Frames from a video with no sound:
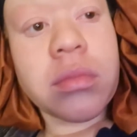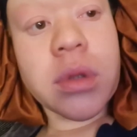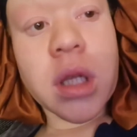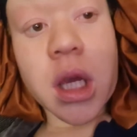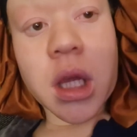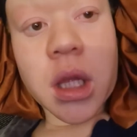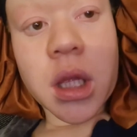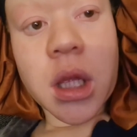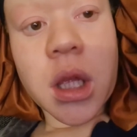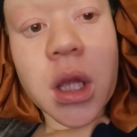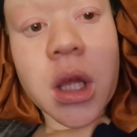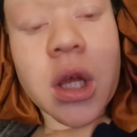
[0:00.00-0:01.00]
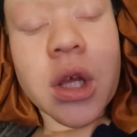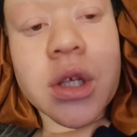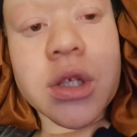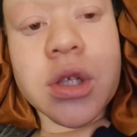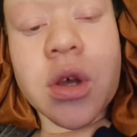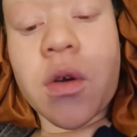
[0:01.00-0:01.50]
Yeah,
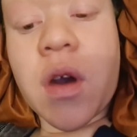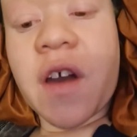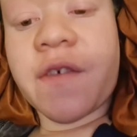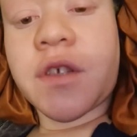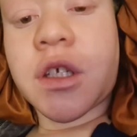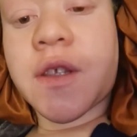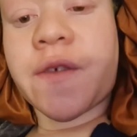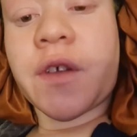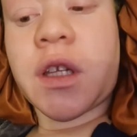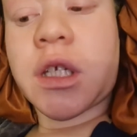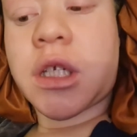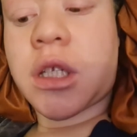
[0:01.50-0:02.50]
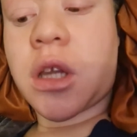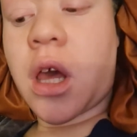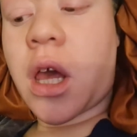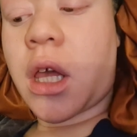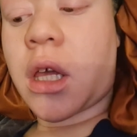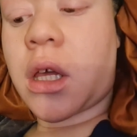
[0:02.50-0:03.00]
so I've just finished
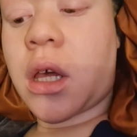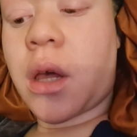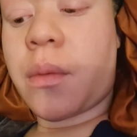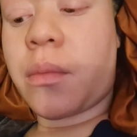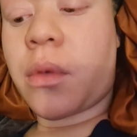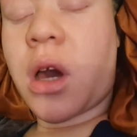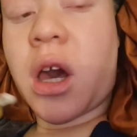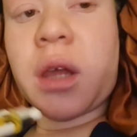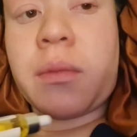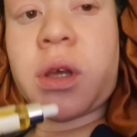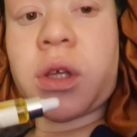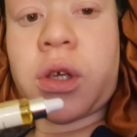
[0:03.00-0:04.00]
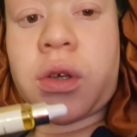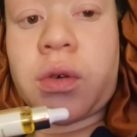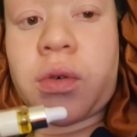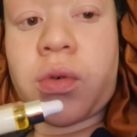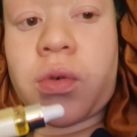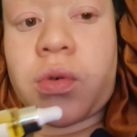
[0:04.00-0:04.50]
like cutting my
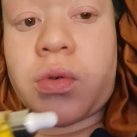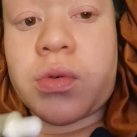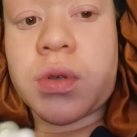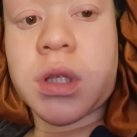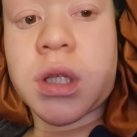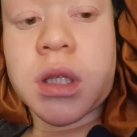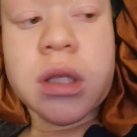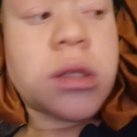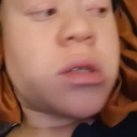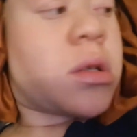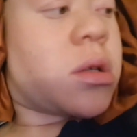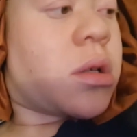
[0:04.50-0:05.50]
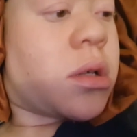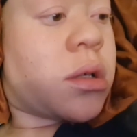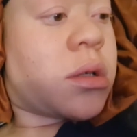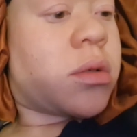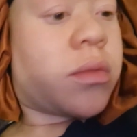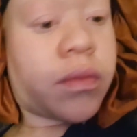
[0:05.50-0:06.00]
cuticles.
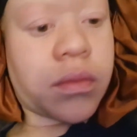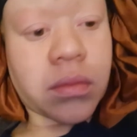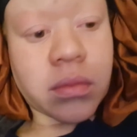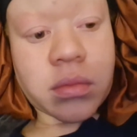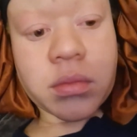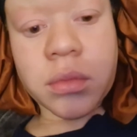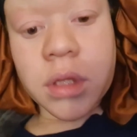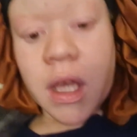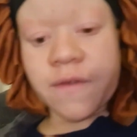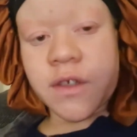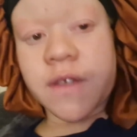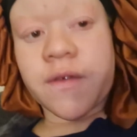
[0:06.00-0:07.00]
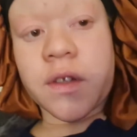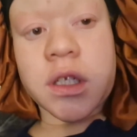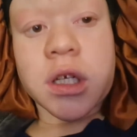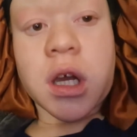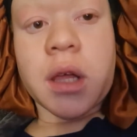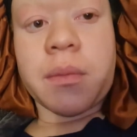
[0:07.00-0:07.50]
Yeah, I've just
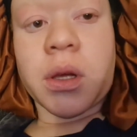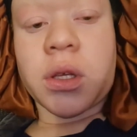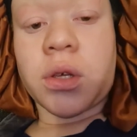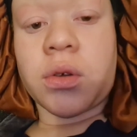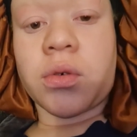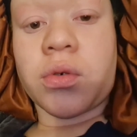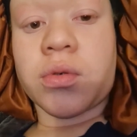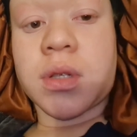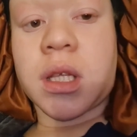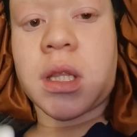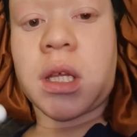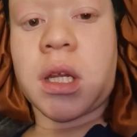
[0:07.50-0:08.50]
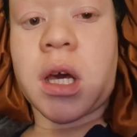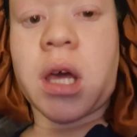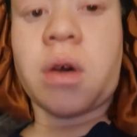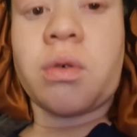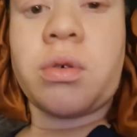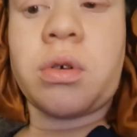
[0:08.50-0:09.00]
finished cutting my cuticles and then
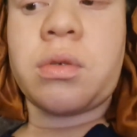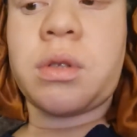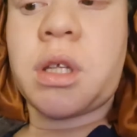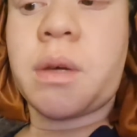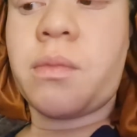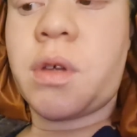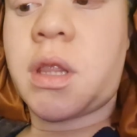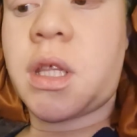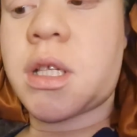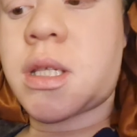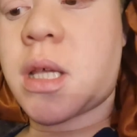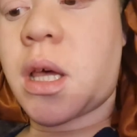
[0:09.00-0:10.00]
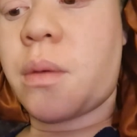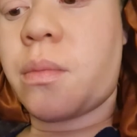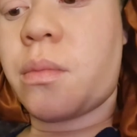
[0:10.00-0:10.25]
I oiled them with this